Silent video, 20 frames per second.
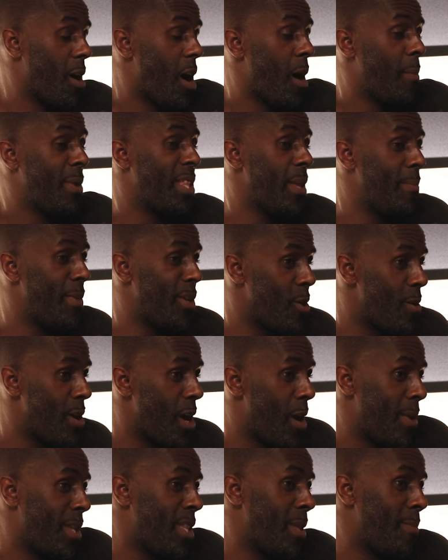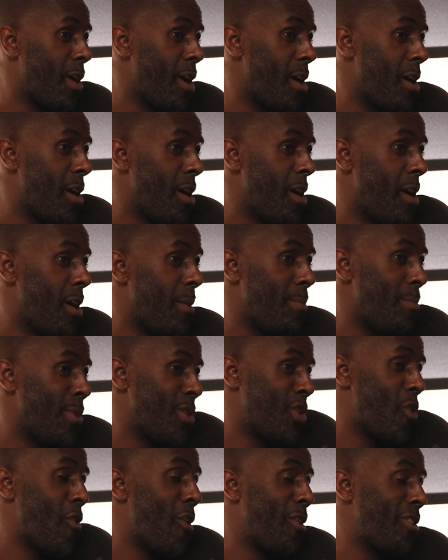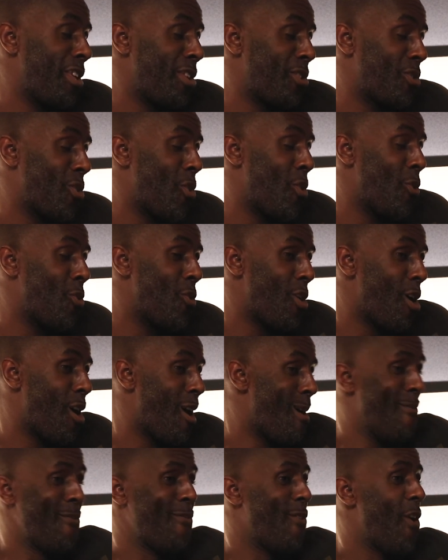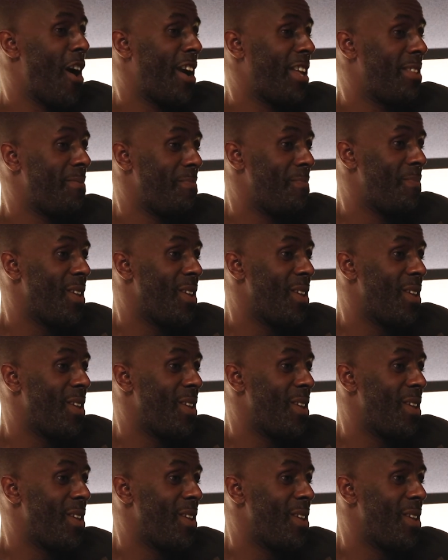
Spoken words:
I'm in the majority, so I'm fine."